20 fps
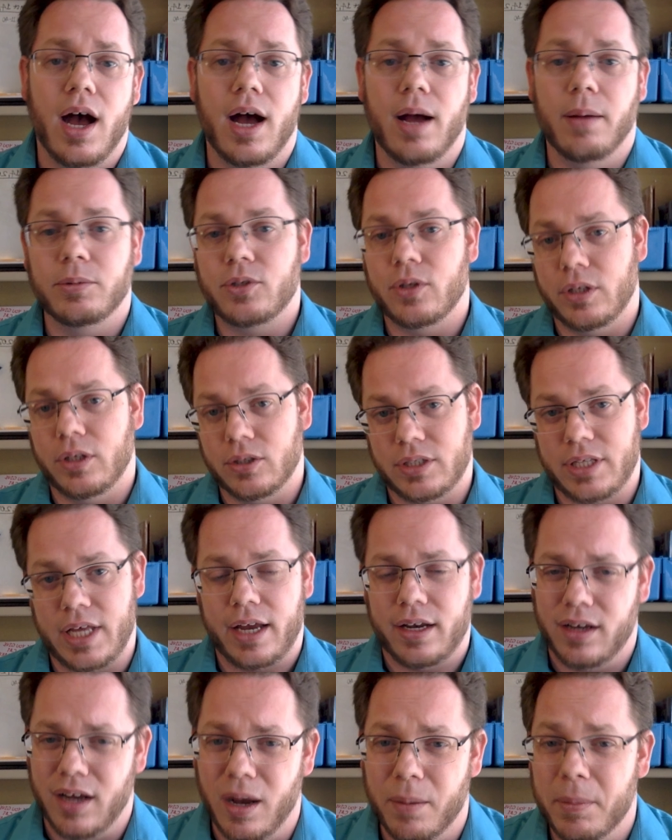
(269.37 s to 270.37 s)
So there's
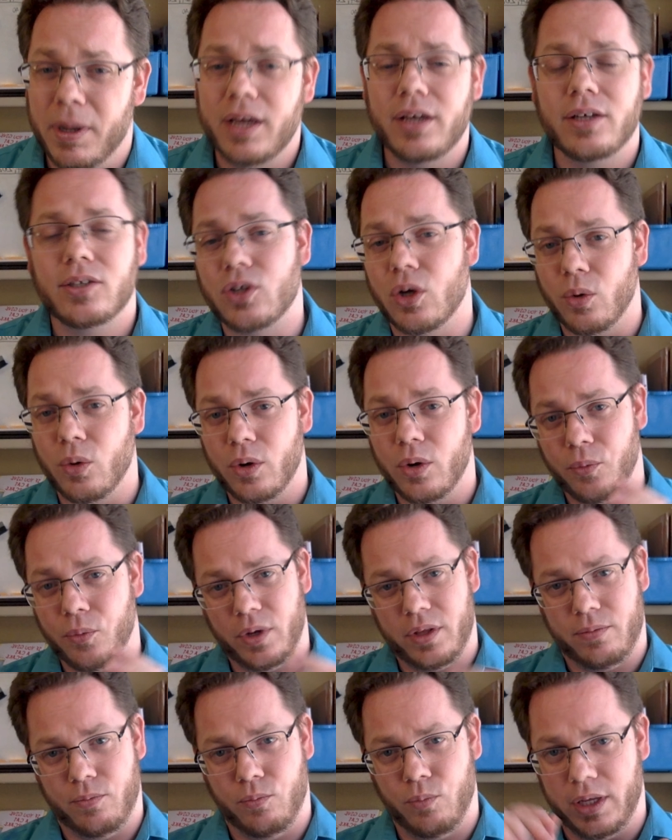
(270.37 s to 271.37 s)
that. So
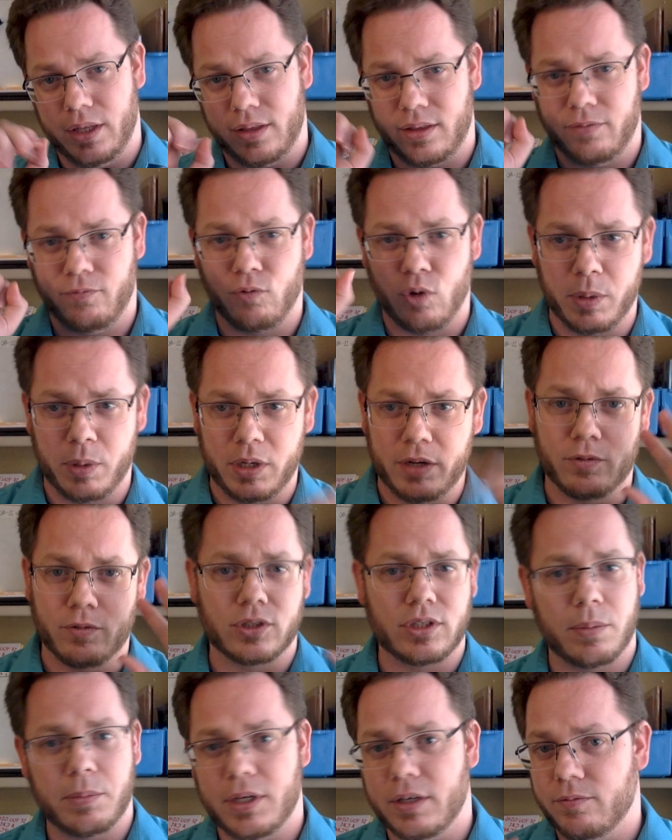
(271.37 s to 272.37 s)
with formative or
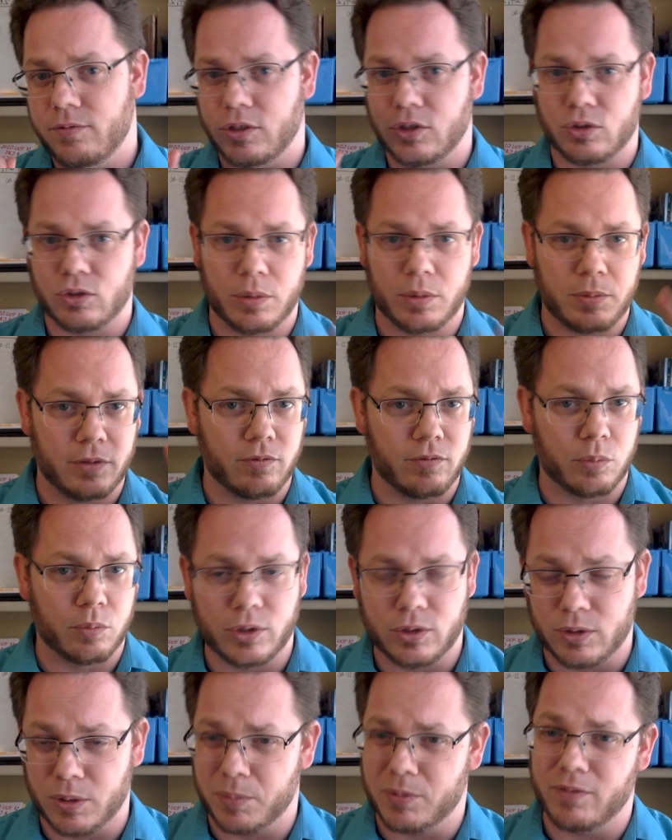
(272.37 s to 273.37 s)
summative, descriptive and
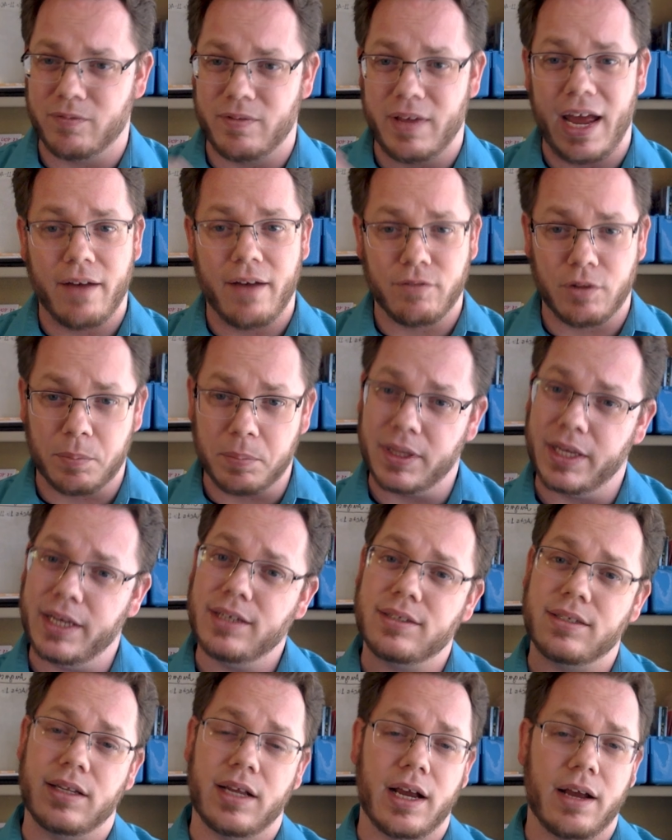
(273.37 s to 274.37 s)
prescriptive, they have their
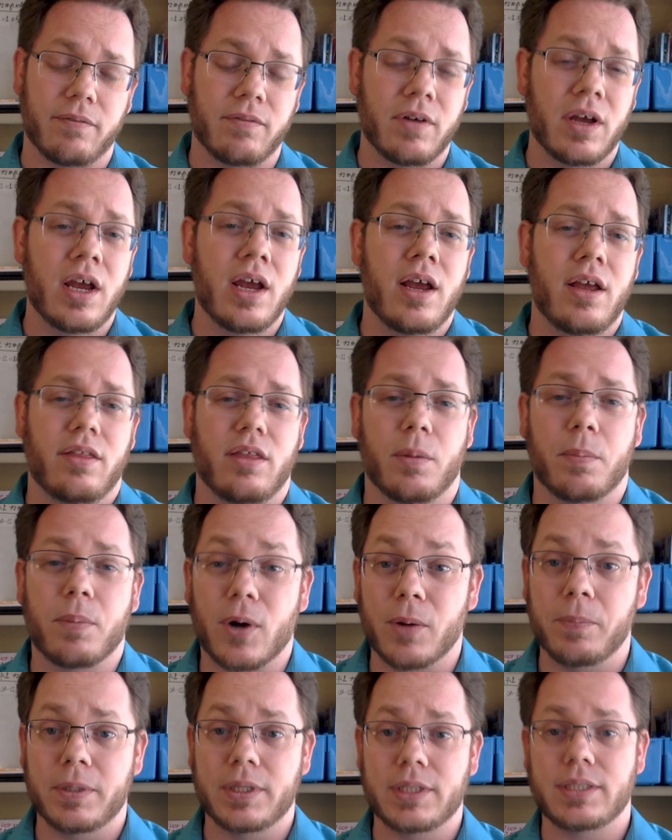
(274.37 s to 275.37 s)
place and they have their
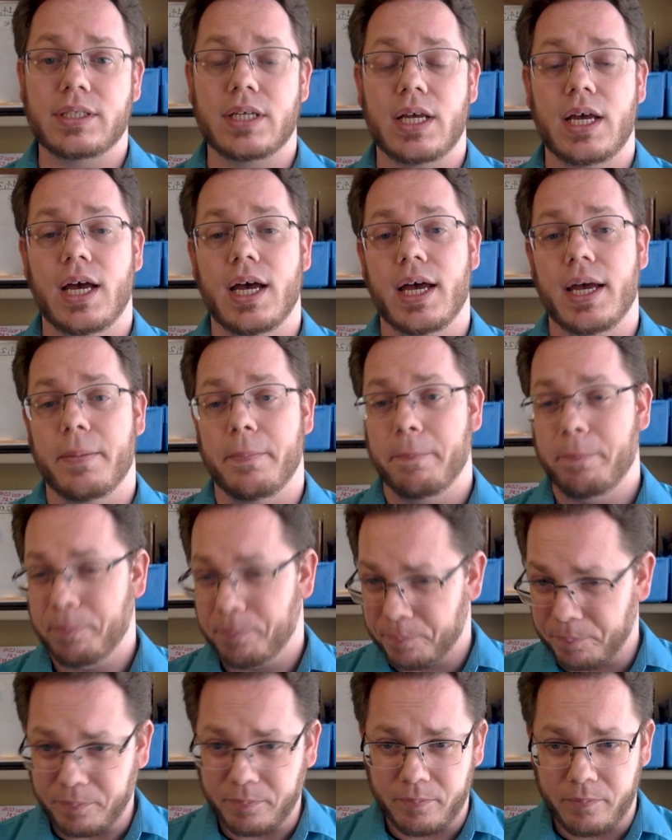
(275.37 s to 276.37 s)
purpose.
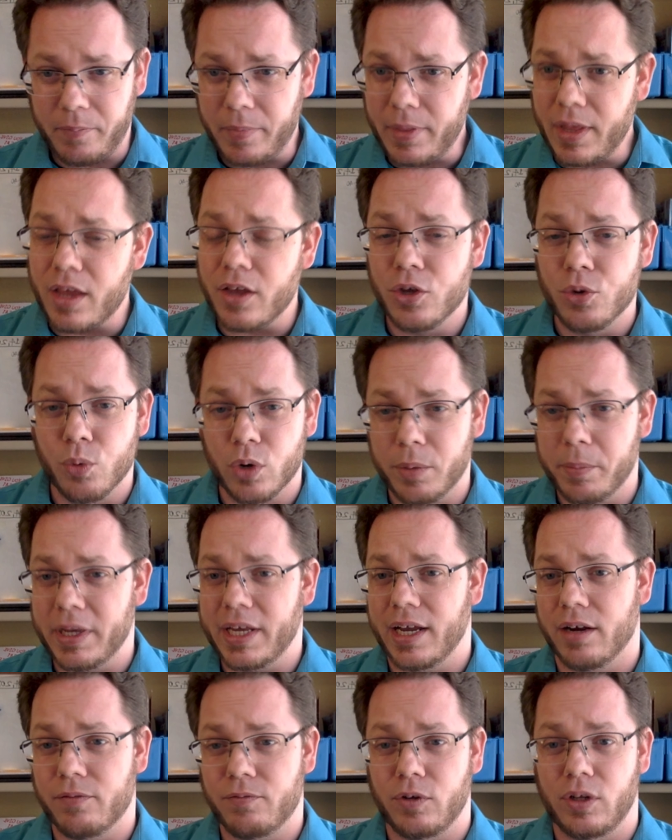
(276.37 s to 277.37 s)
You want to be
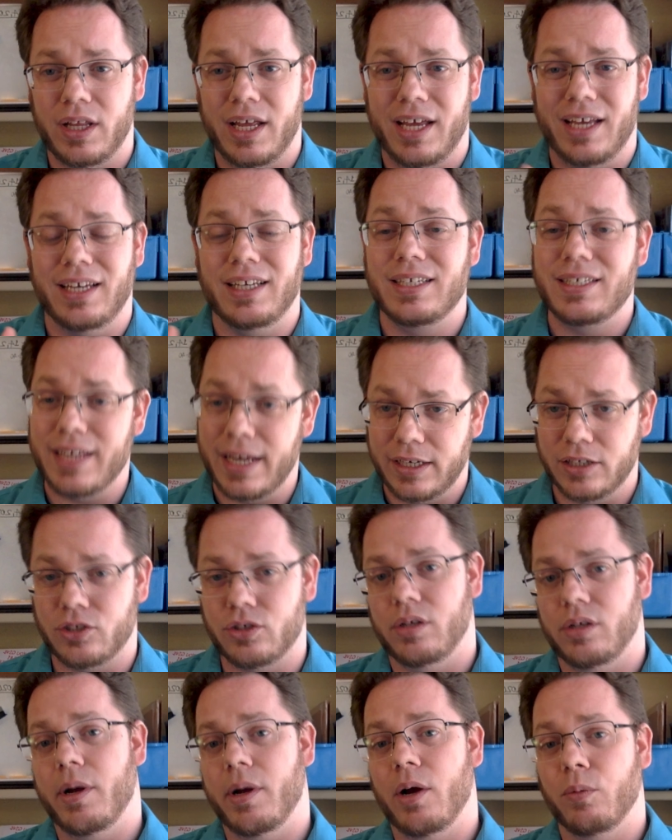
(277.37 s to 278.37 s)
careful and
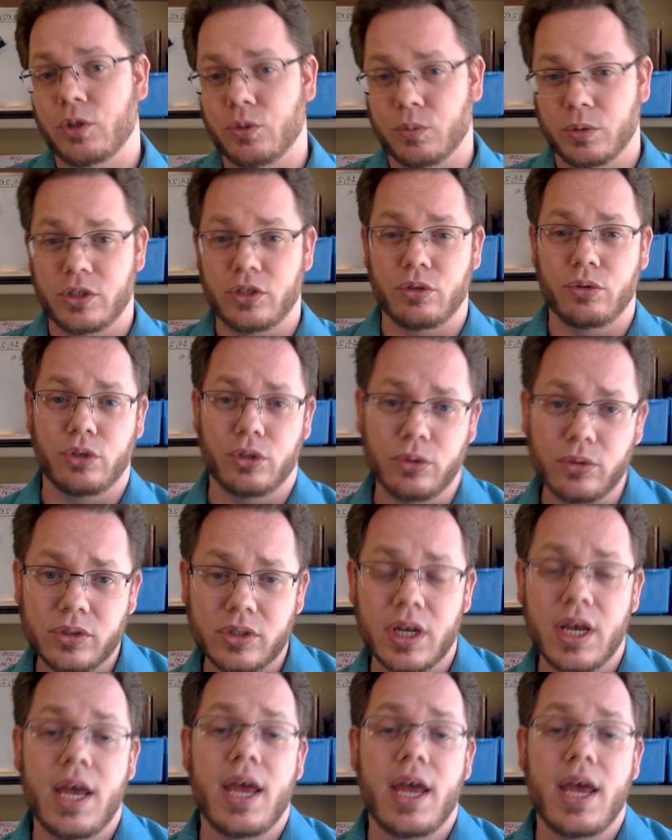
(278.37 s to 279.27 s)
intentional about which ones you use.